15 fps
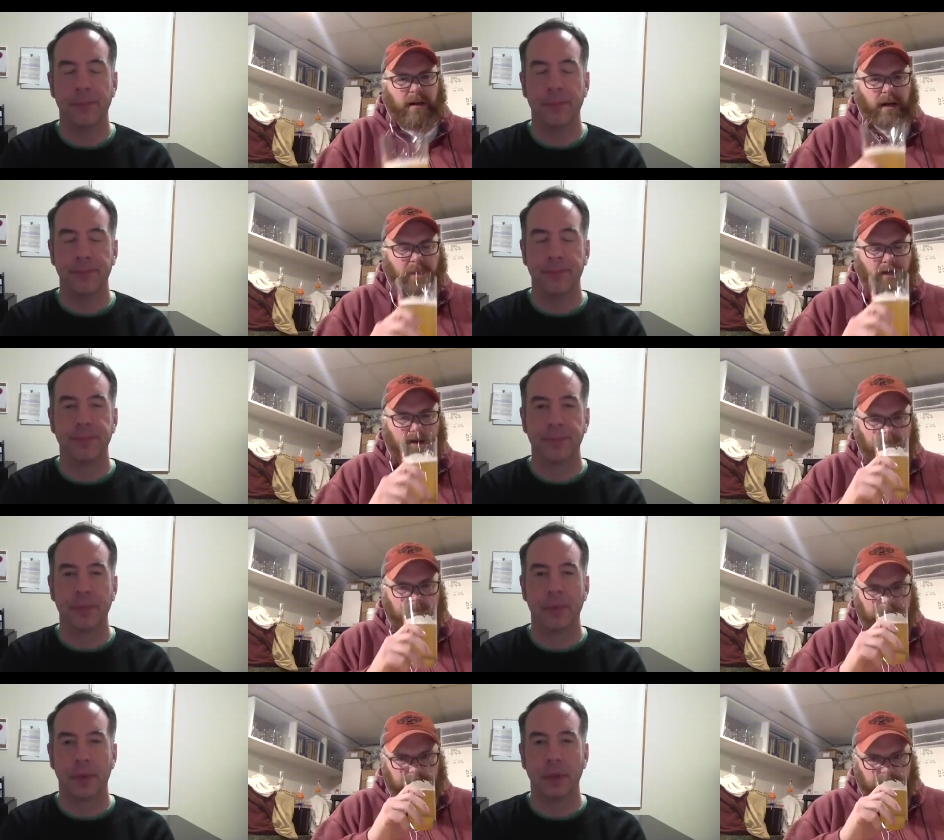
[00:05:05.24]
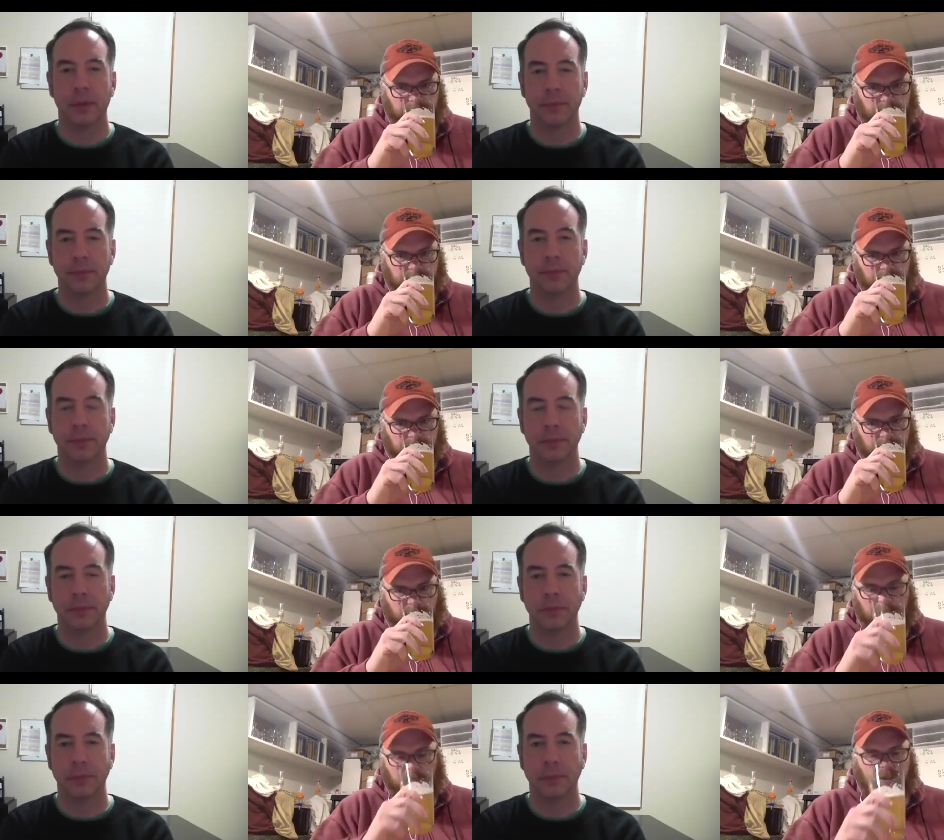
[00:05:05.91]
Speaker 1: But
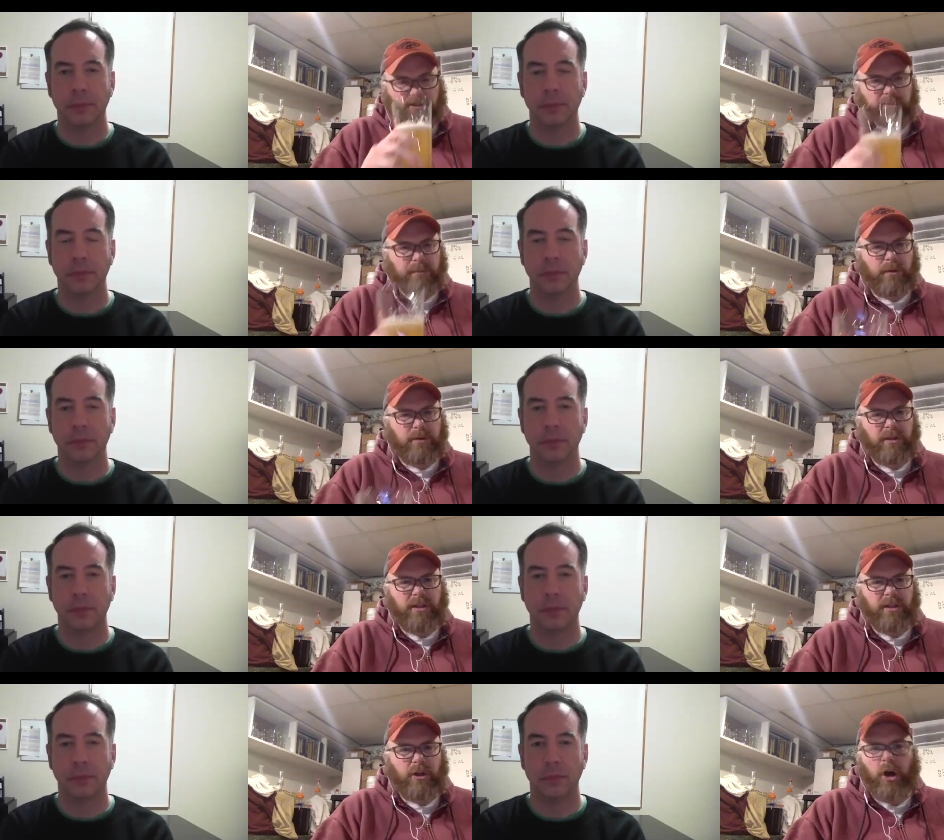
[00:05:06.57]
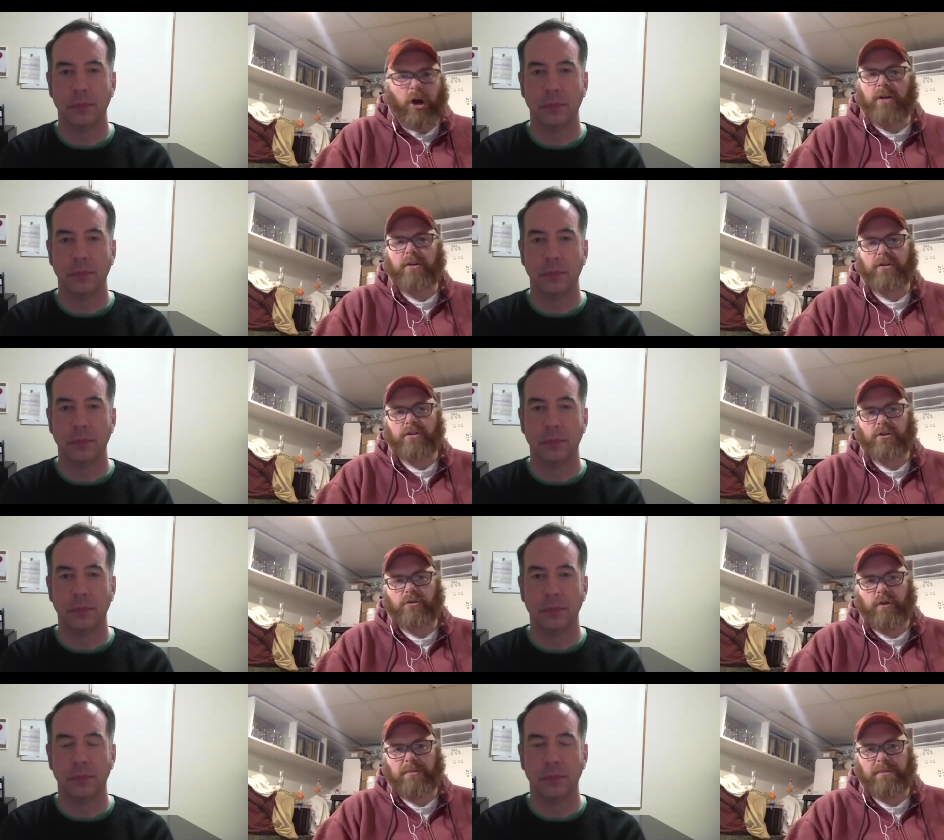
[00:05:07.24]
it's just mostly
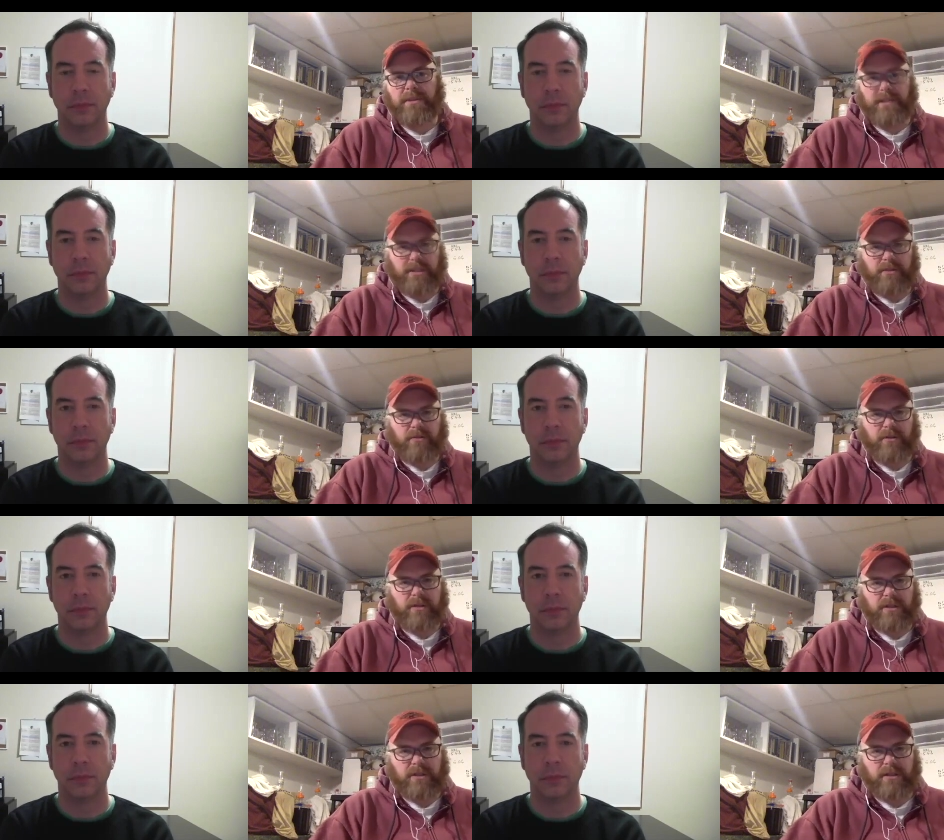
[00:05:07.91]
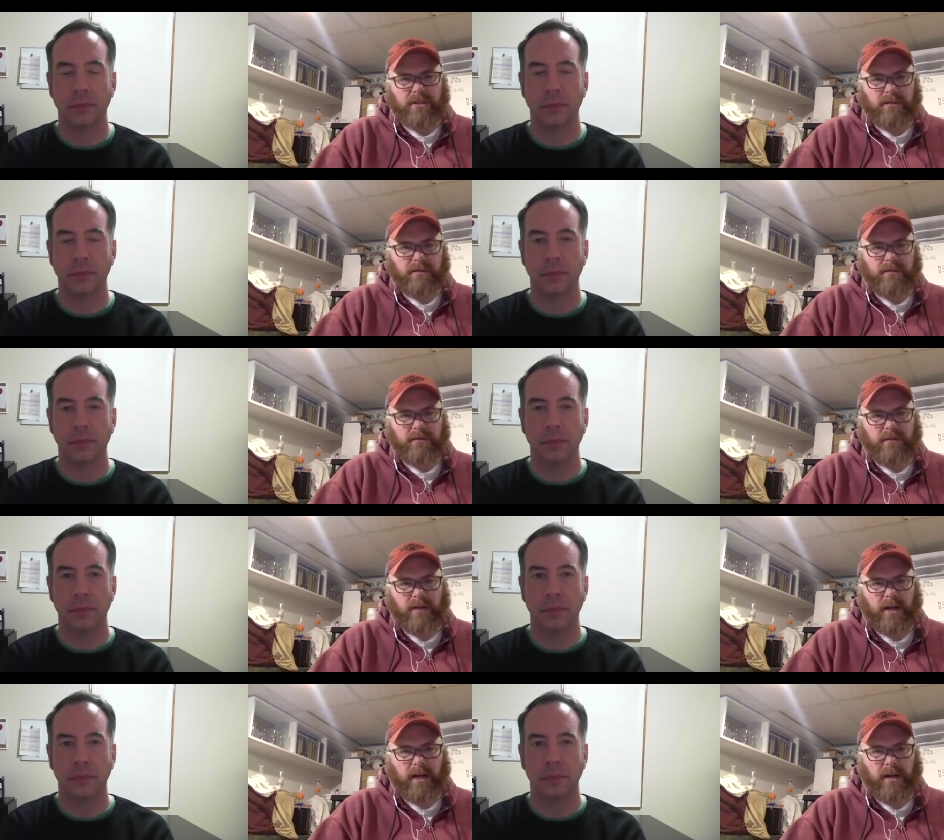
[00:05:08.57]
nondescript citrus,
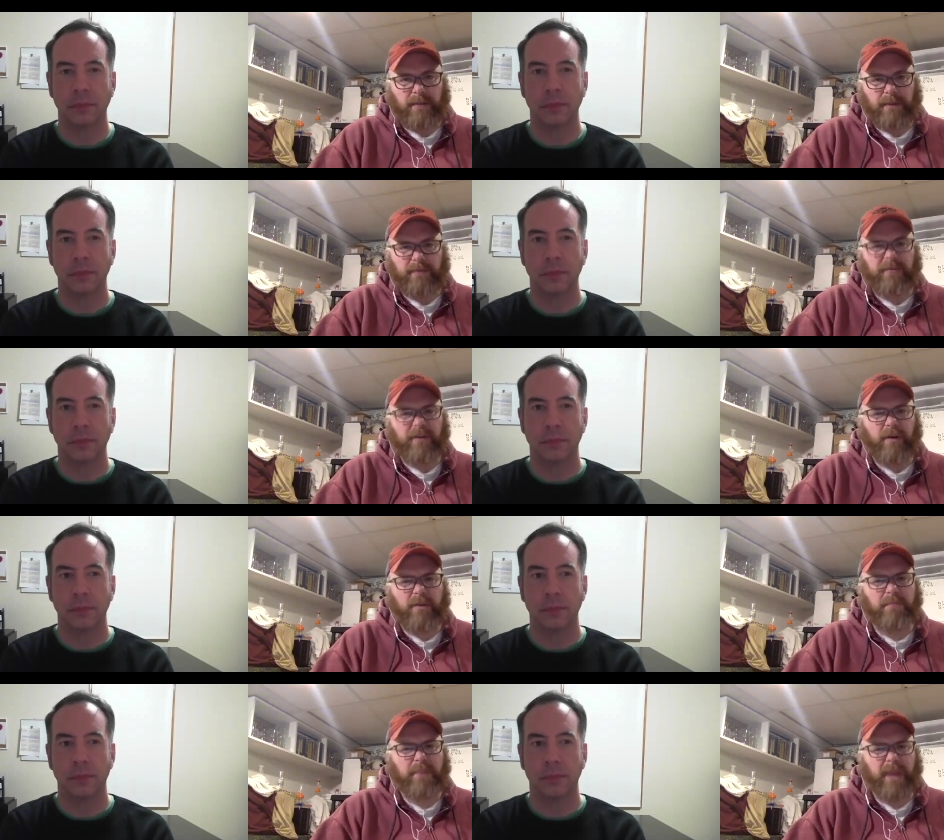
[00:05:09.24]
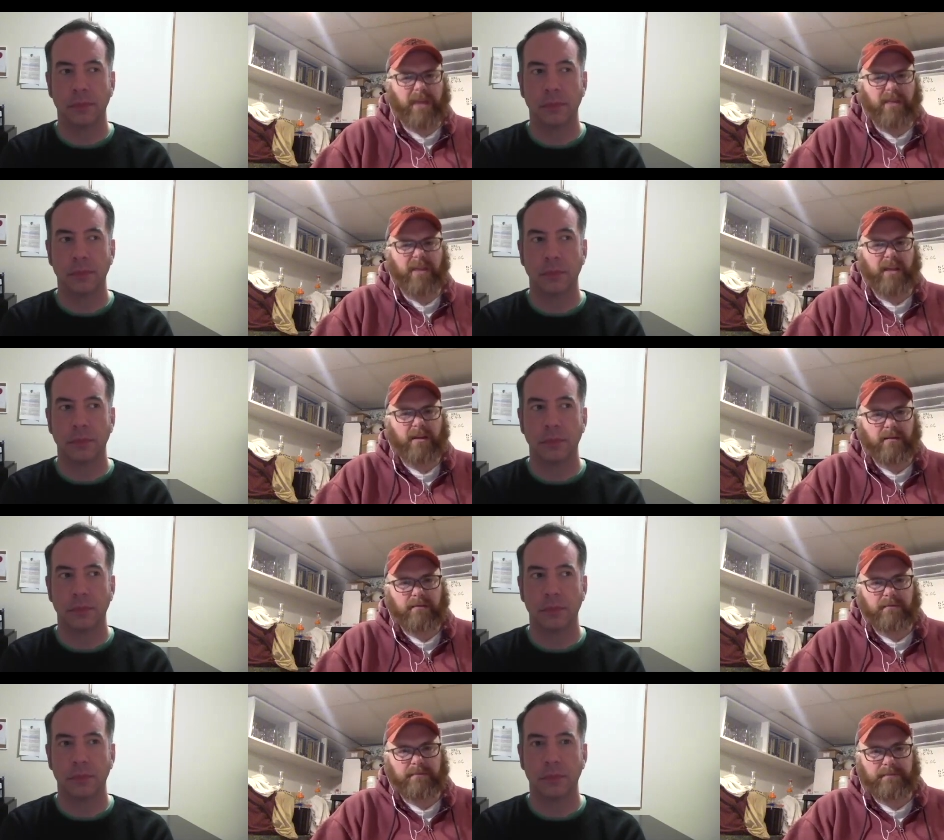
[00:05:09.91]
but very pithy.
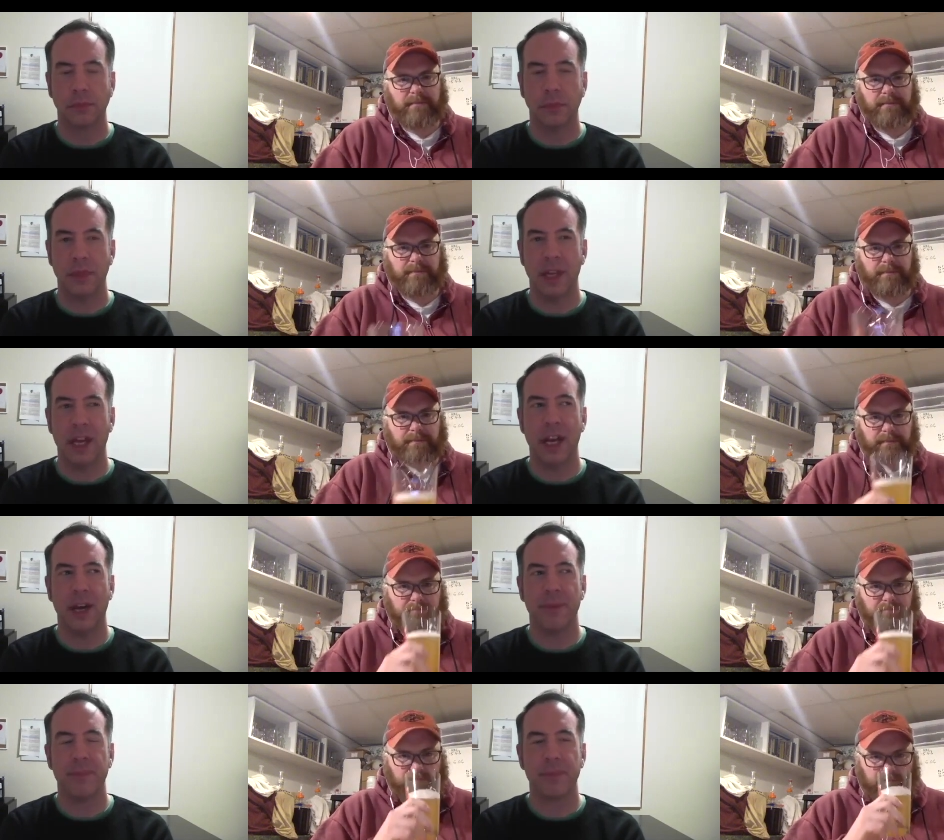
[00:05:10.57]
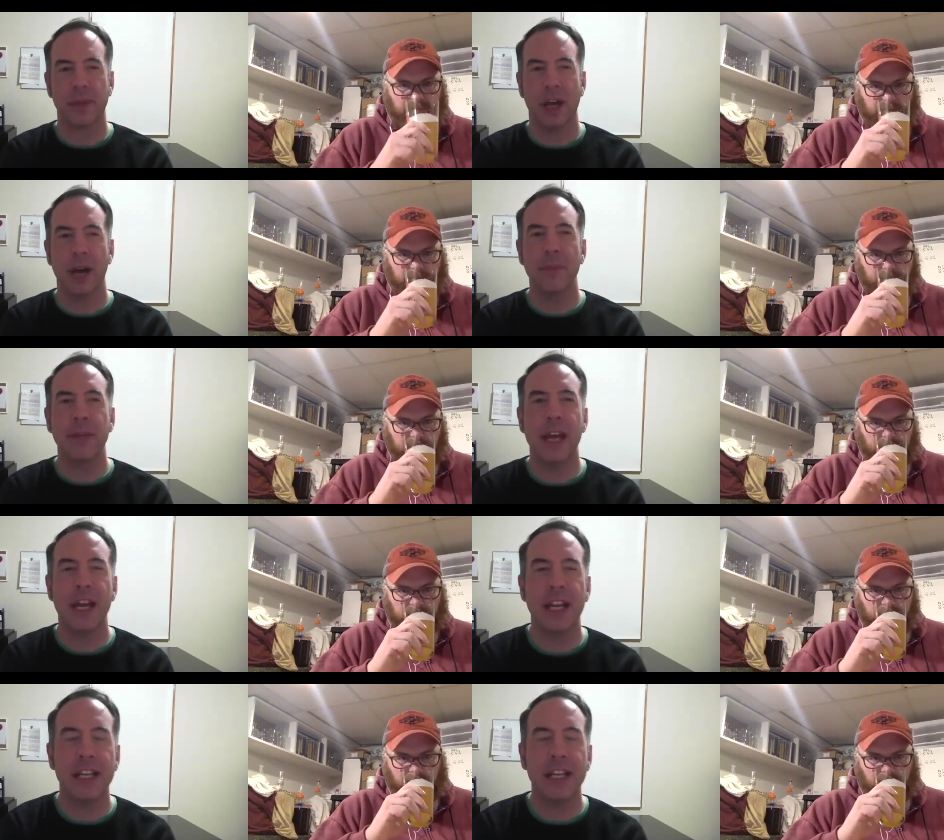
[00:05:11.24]
Speaker 2: Yeah, I'm getting